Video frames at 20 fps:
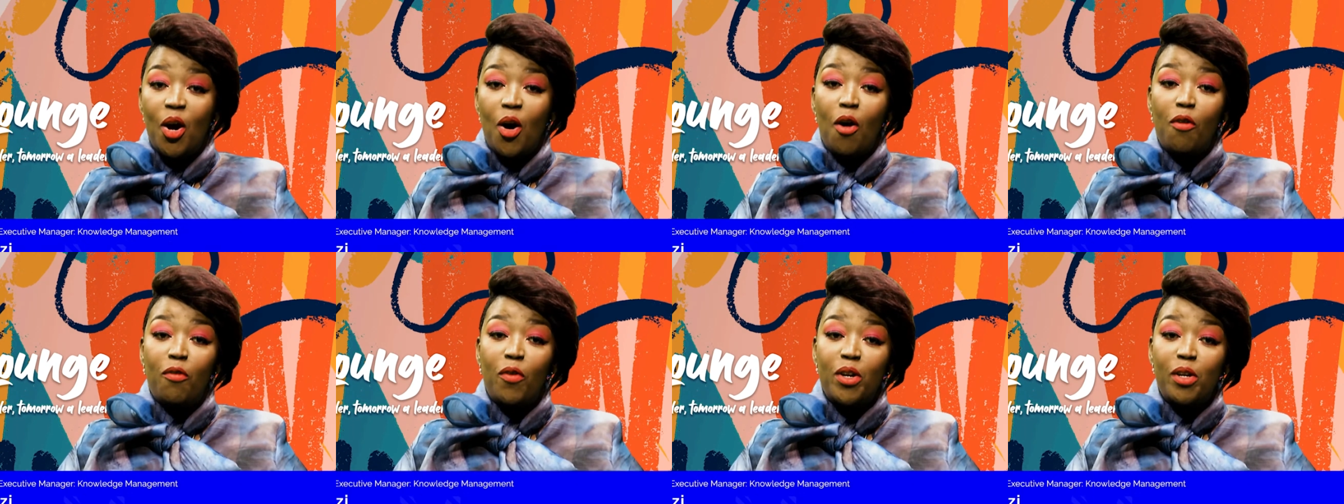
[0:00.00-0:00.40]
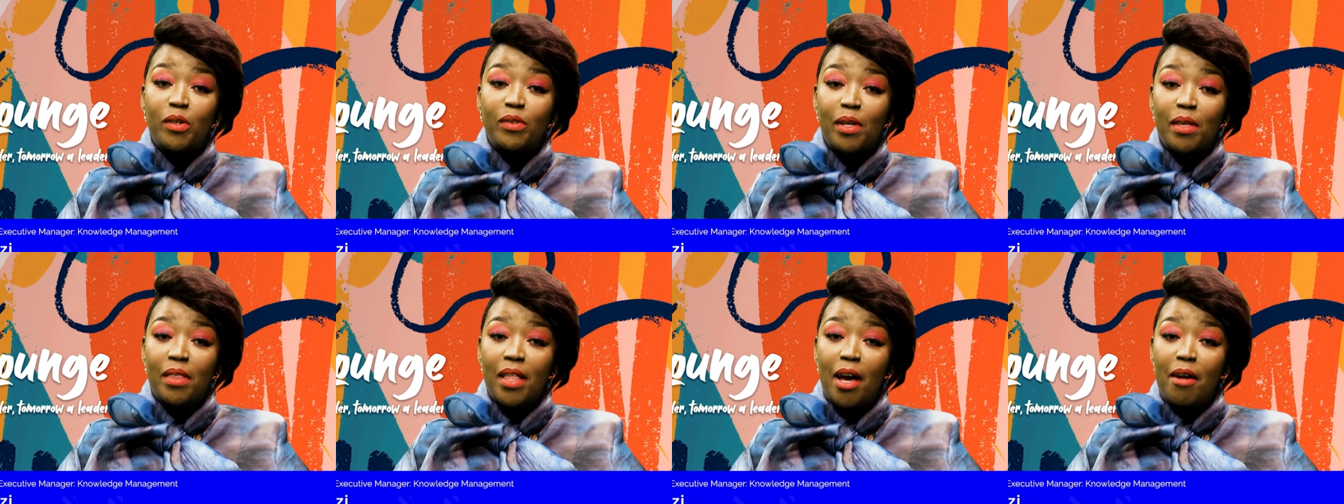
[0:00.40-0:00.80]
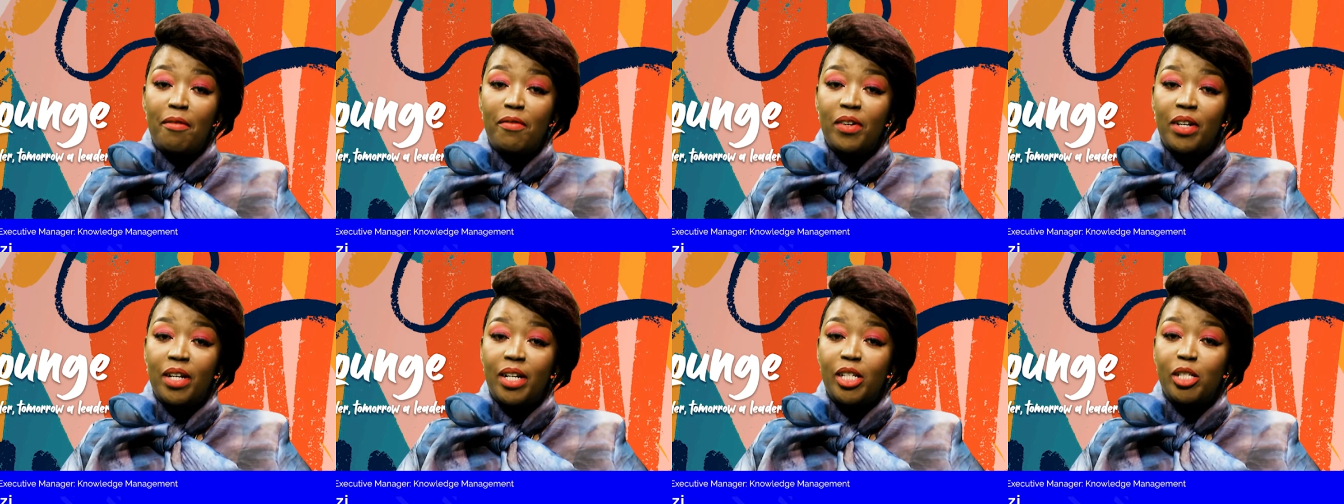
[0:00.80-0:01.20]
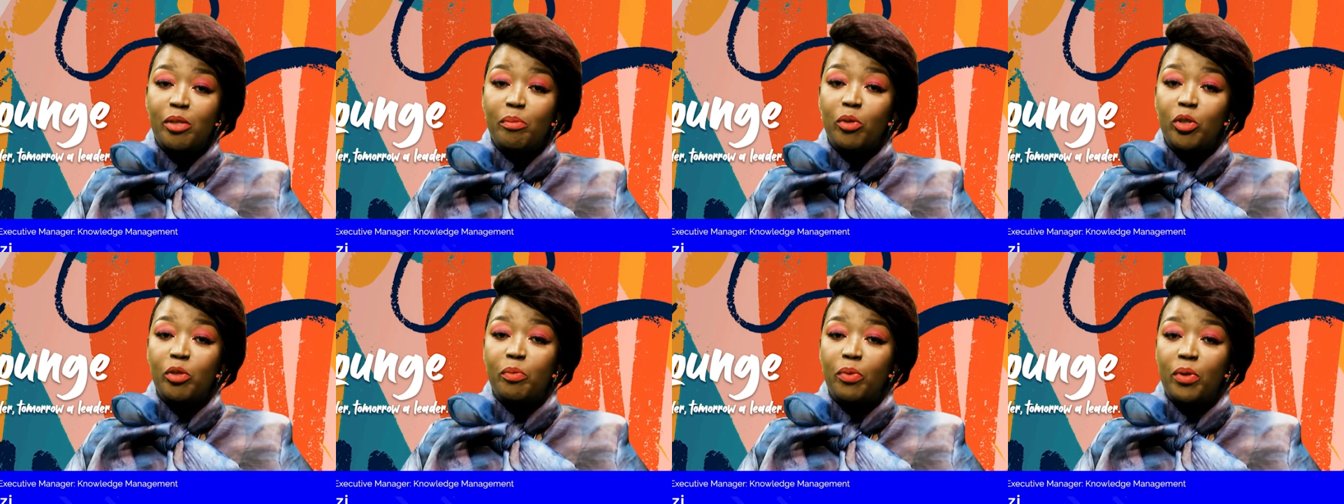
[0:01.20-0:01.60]
of one of South Africa's
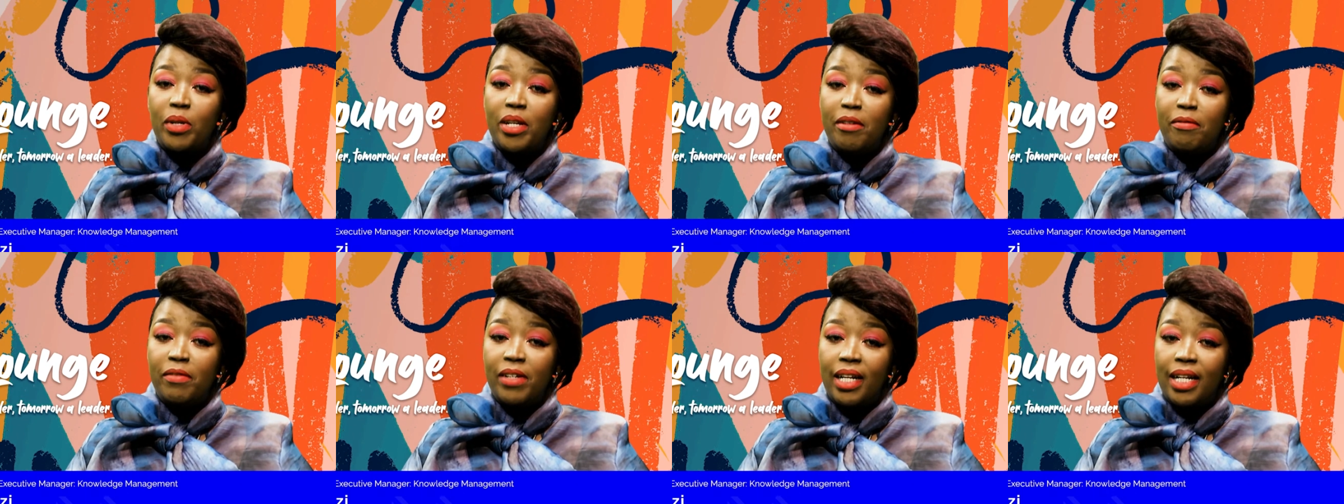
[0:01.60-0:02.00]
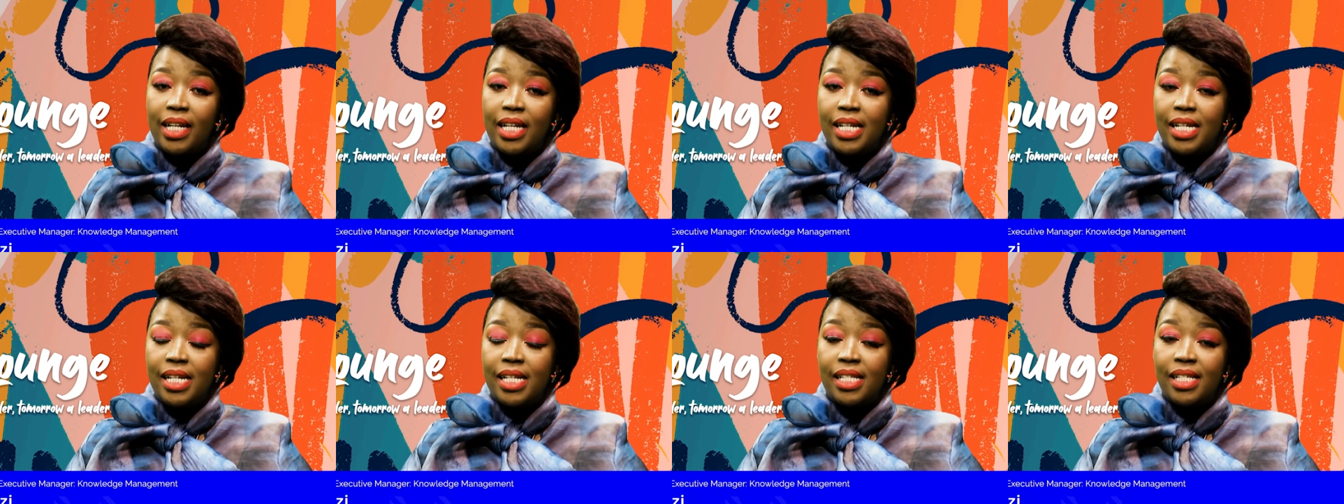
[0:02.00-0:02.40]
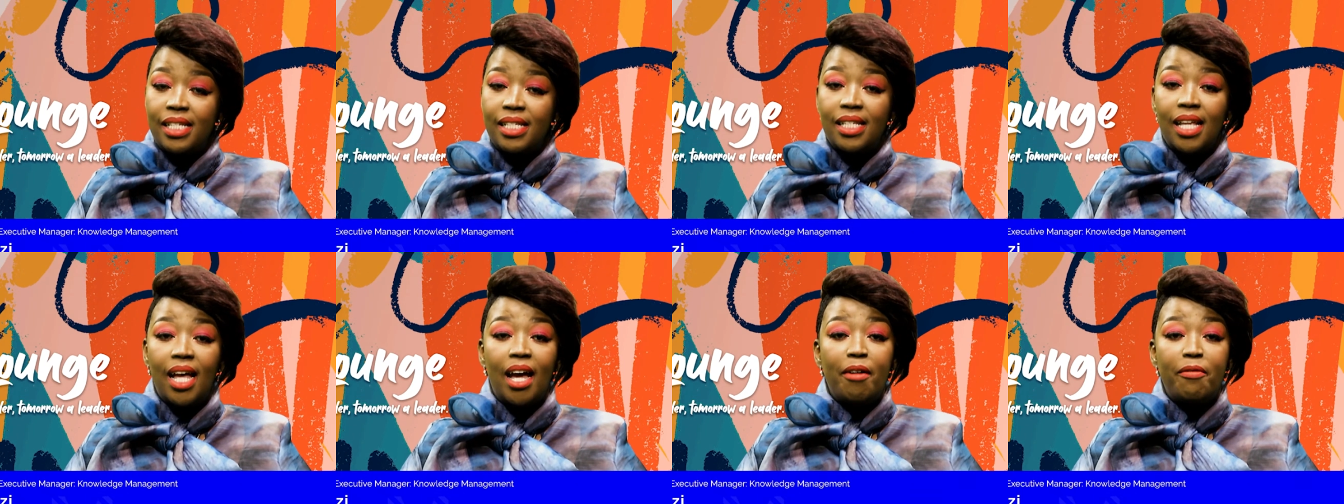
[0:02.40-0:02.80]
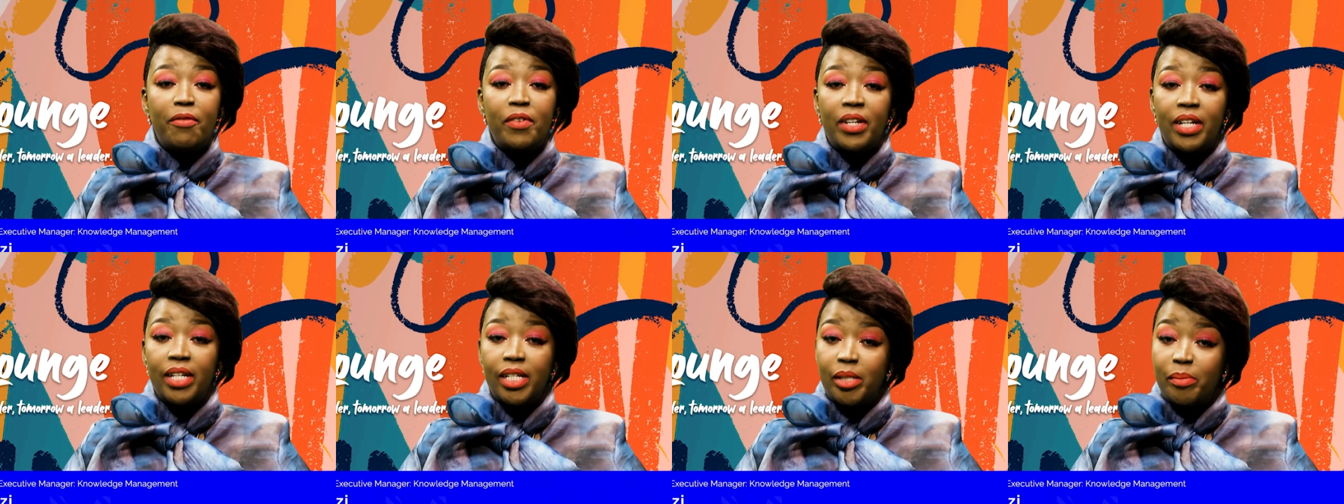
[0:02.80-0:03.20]
most prolific leaders,
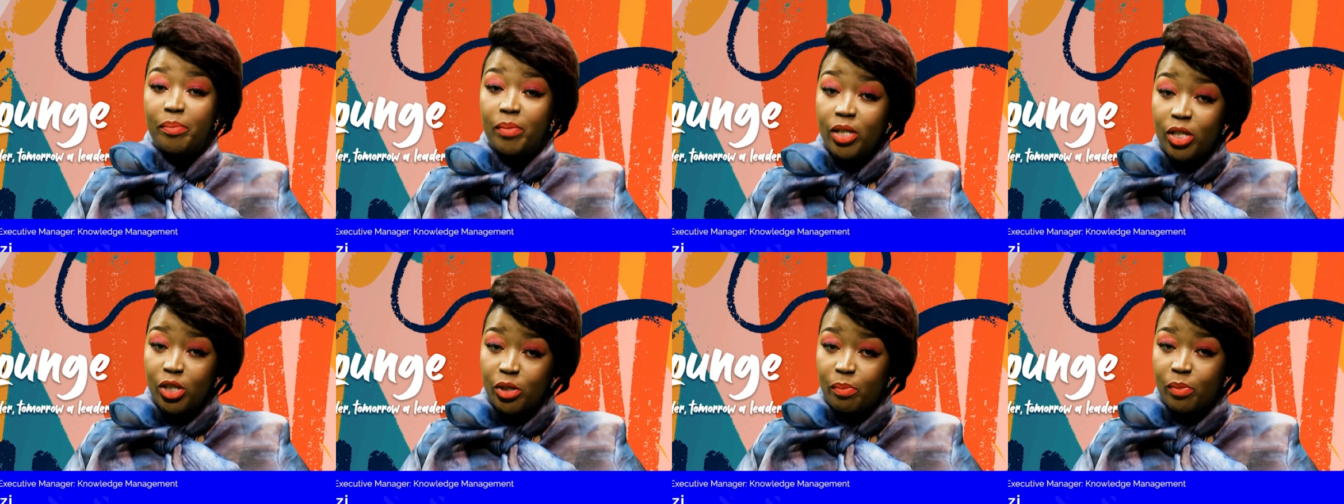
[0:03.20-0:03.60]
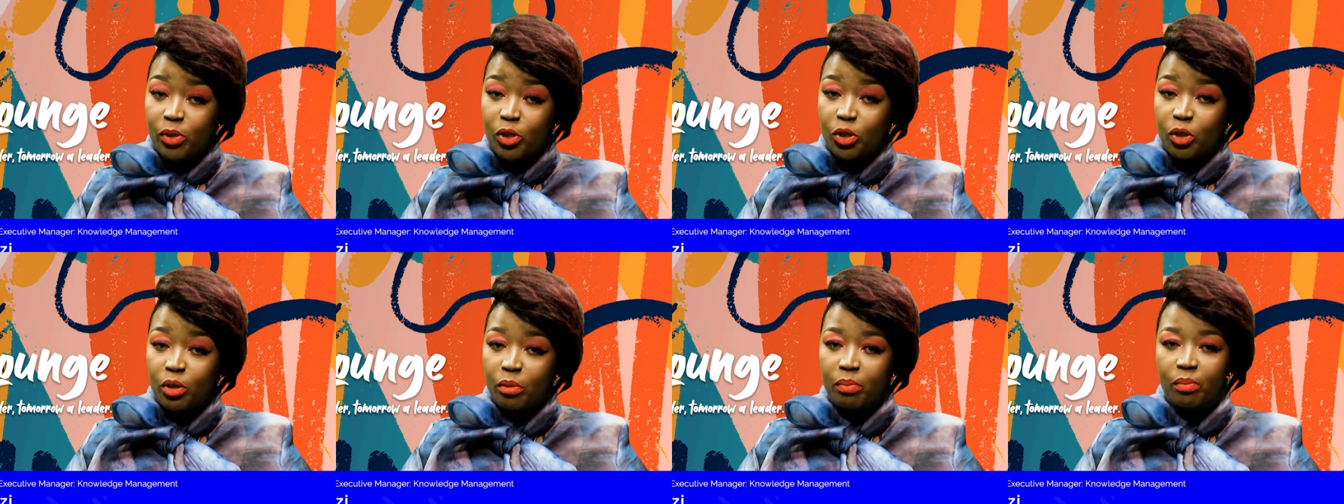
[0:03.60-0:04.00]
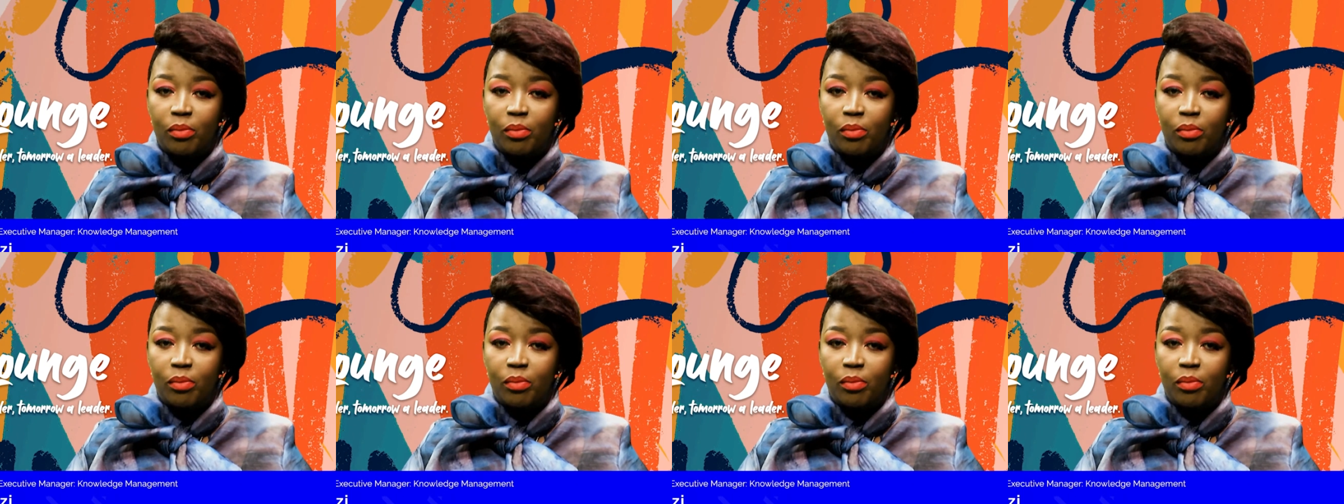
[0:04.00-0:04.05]
Africa's Peace Bishop,